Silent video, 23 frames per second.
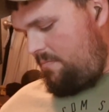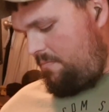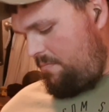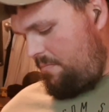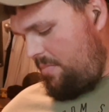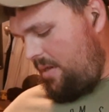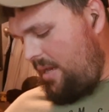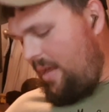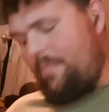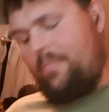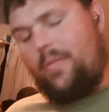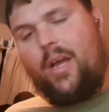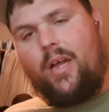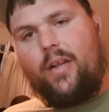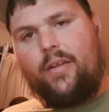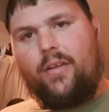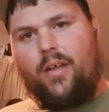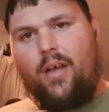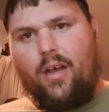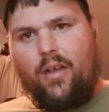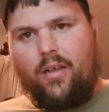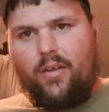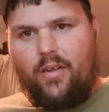But I'm not
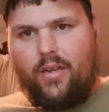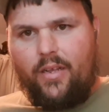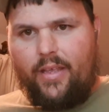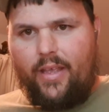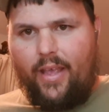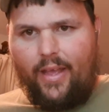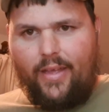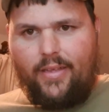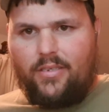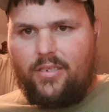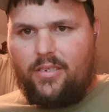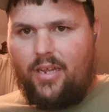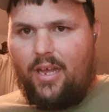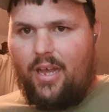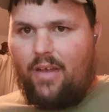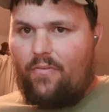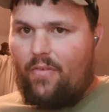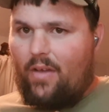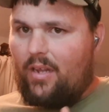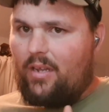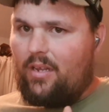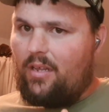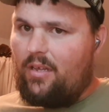knocking a Case
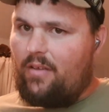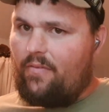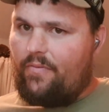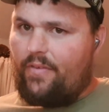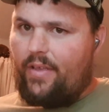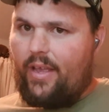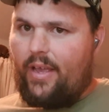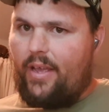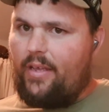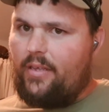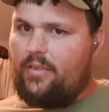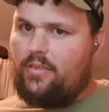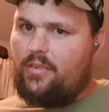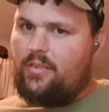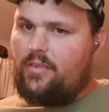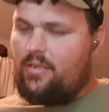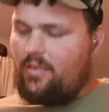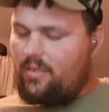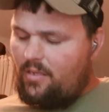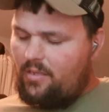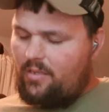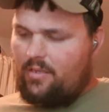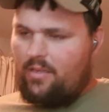knife. I love Case.
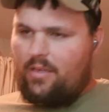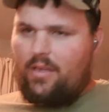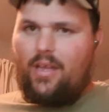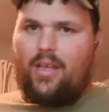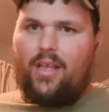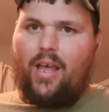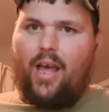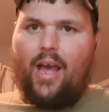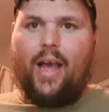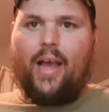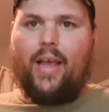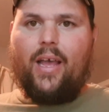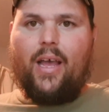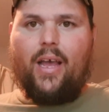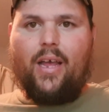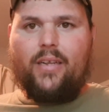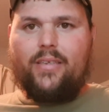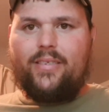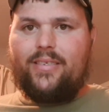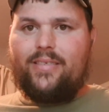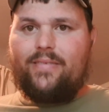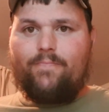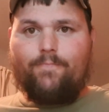I
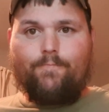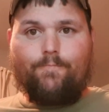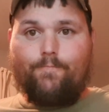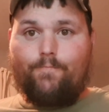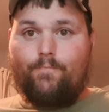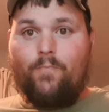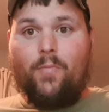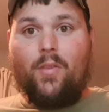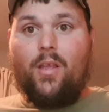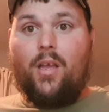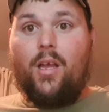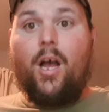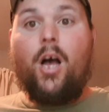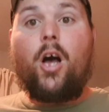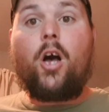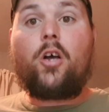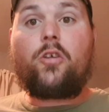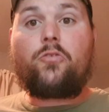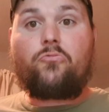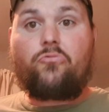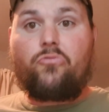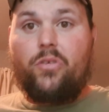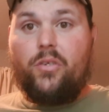got
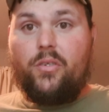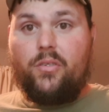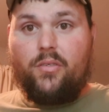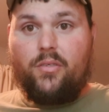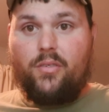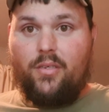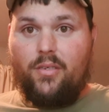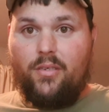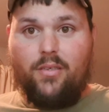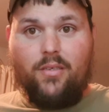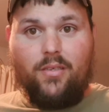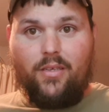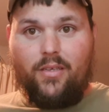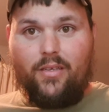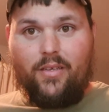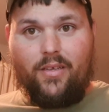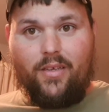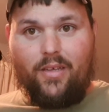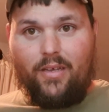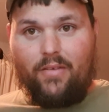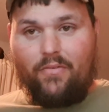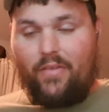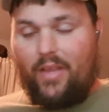hundreds
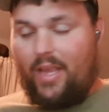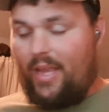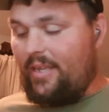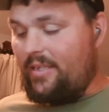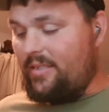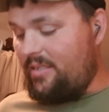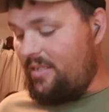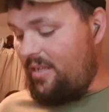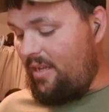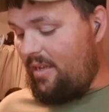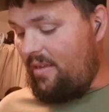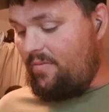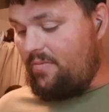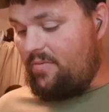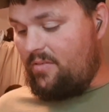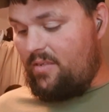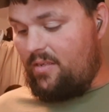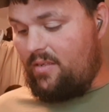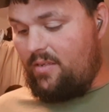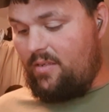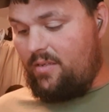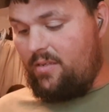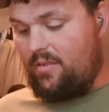of Case
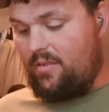knives.